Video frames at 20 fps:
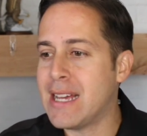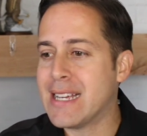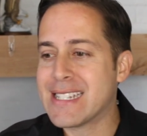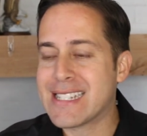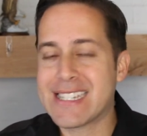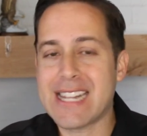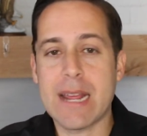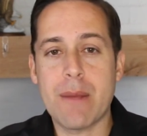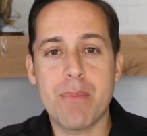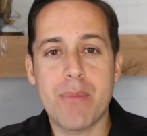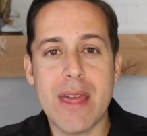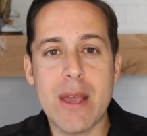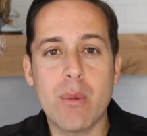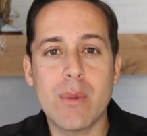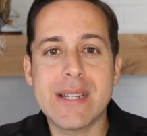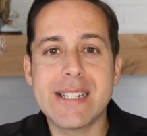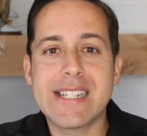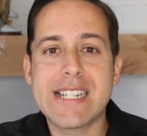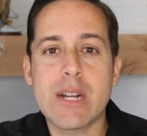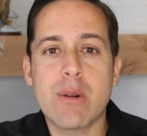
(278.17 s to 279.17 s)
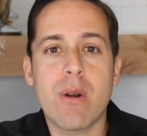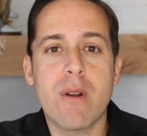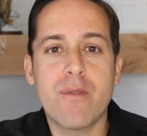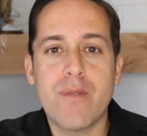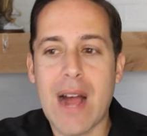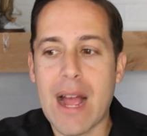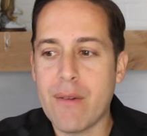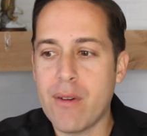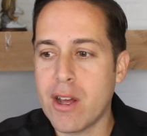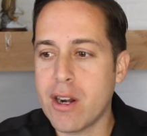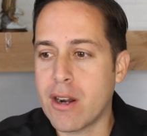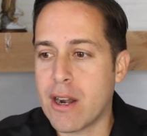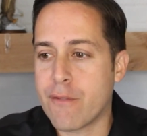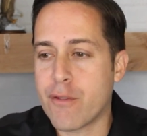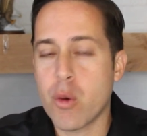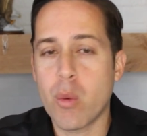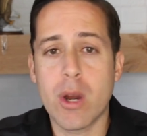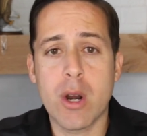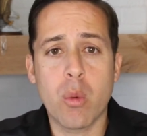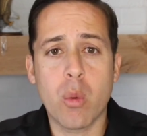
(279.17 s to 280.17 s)
Same thing with zero five hundred. If
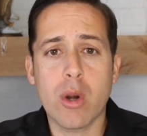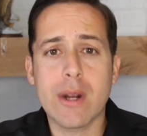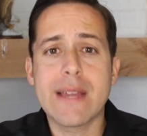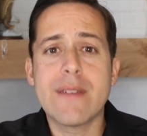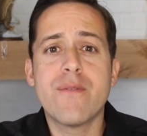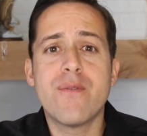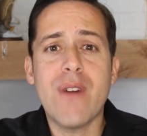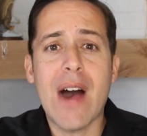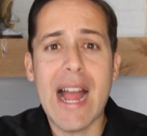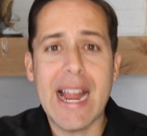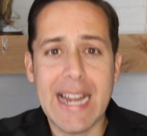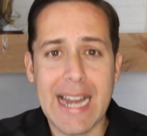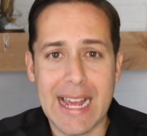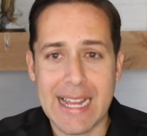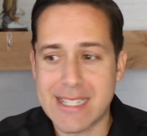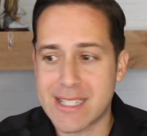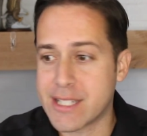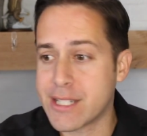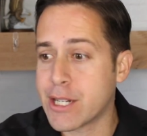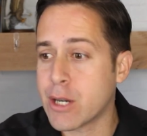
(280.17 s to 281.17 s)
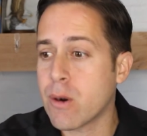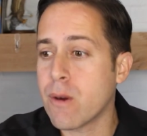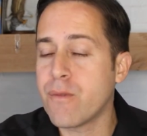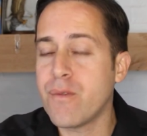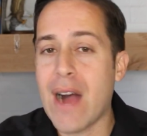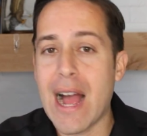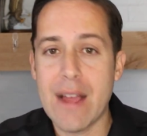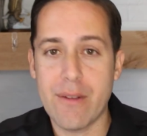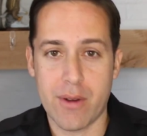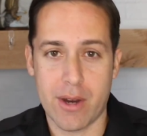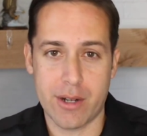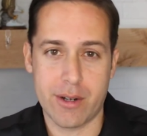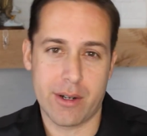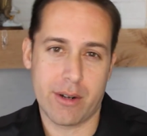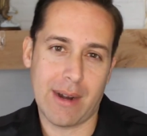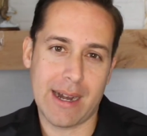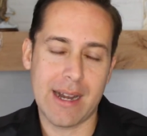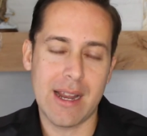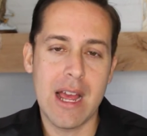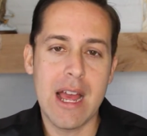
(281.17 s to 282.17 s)
you want to work in finance, zero five hundred,
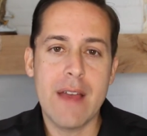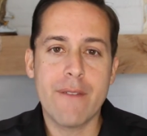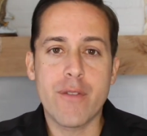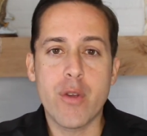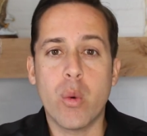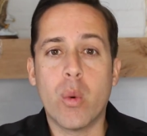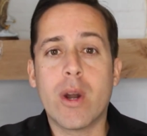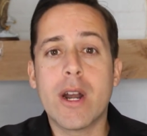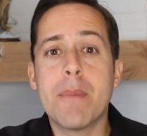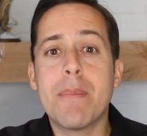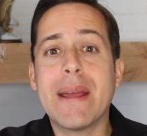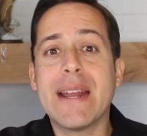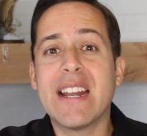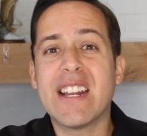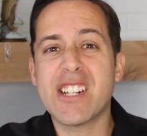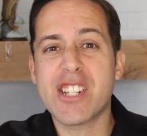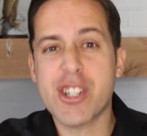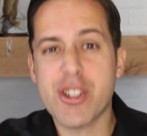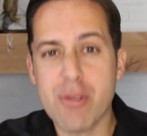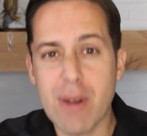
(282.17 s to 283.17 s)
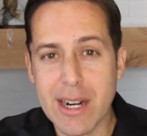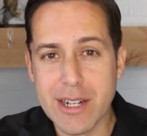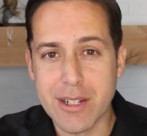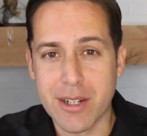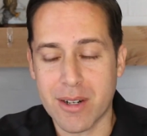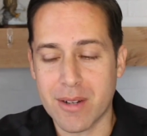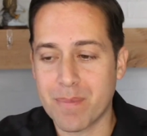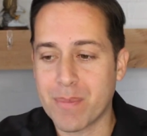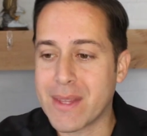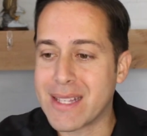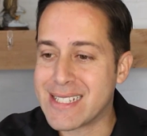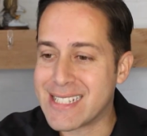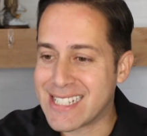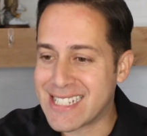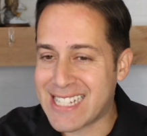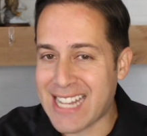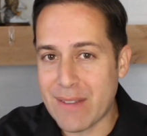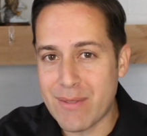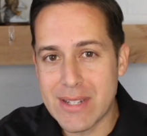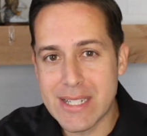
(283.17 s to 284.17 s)
right? If you want to be an instructor,
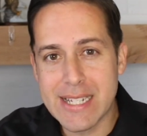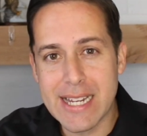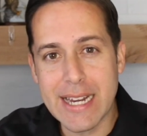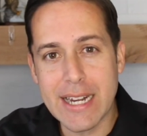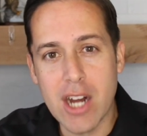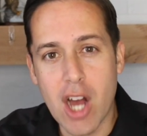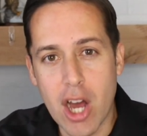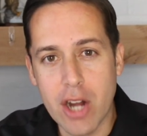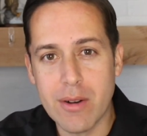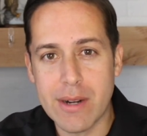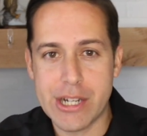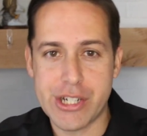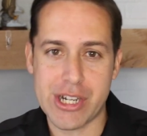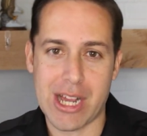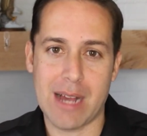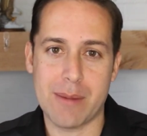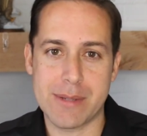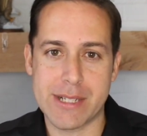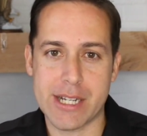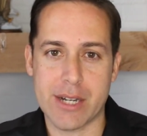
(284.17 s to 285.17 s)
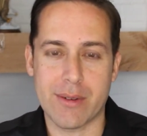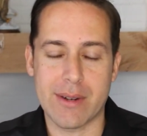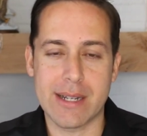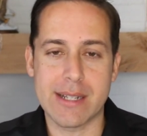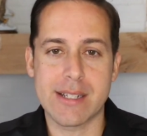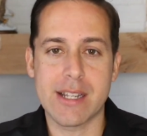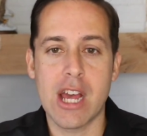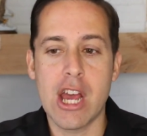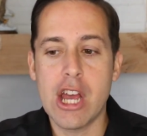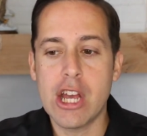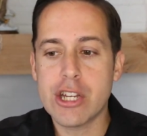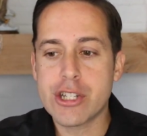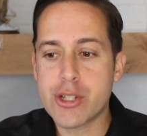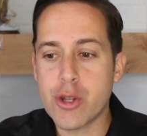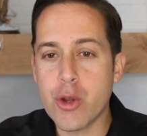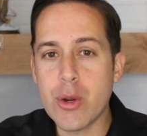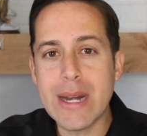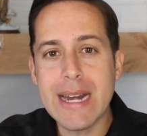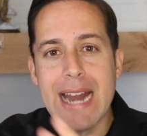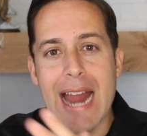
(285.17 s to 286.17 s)
seventeen hundred job series. So
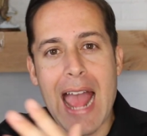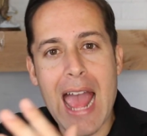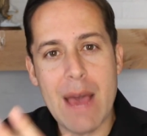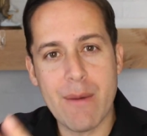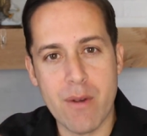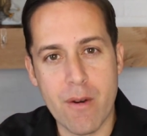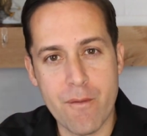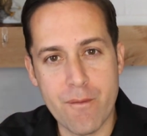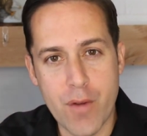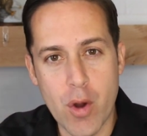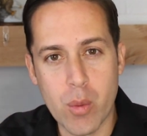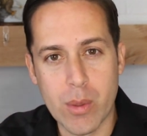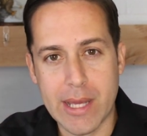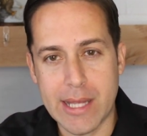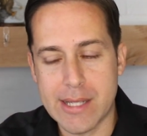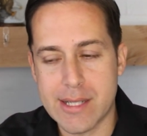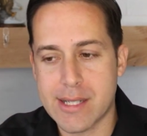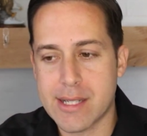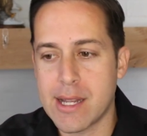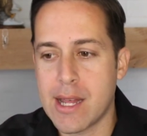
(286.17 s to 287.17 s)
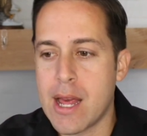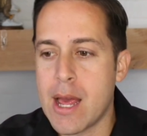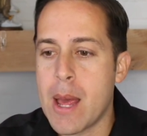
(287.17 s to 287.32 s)
you need to have a focus.